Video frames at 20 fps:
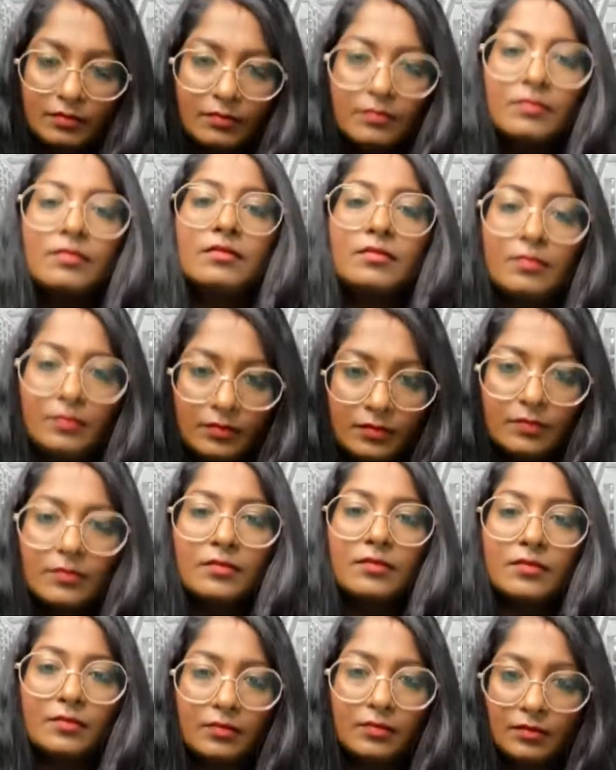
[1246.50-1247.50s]

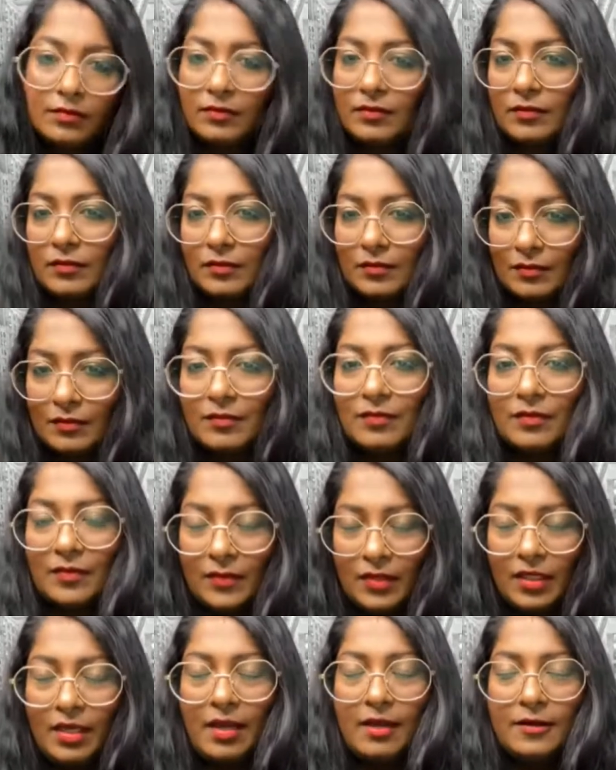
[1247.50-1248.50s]

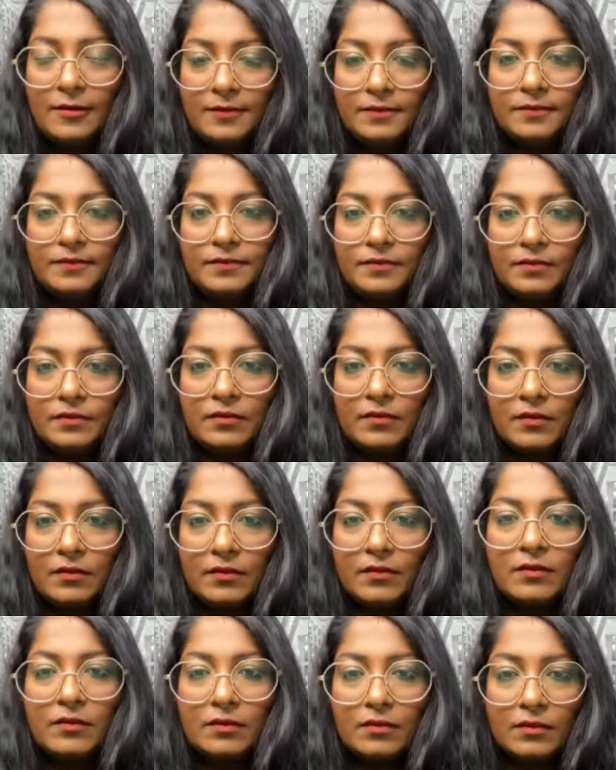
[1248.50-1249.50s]

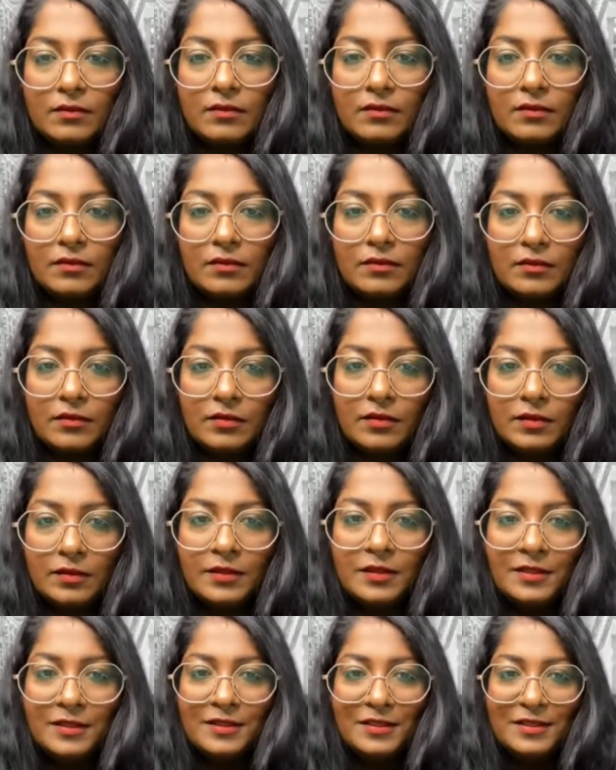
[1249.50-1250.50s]

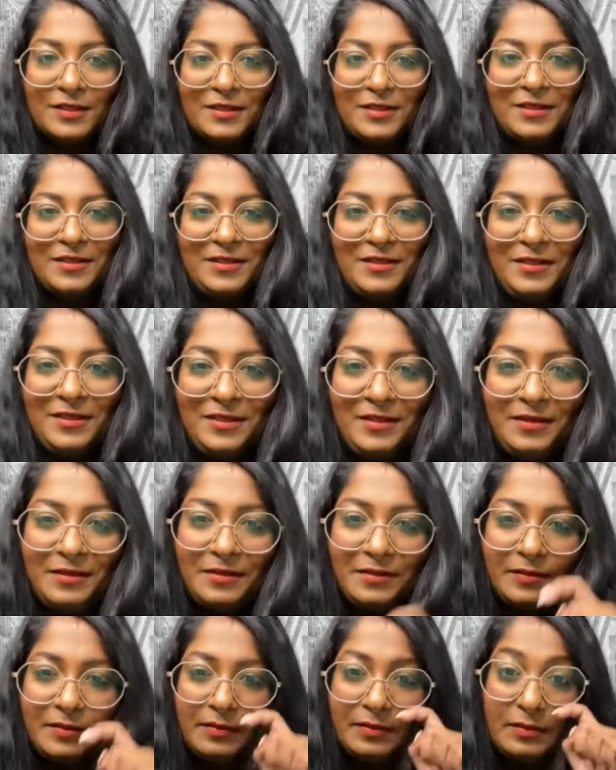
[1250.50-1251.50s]

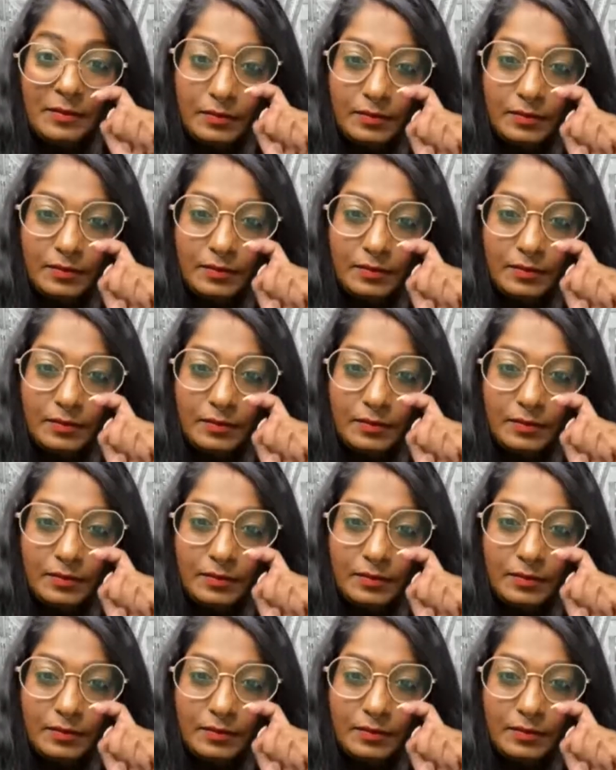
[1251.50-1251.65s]
This person isn't speaking.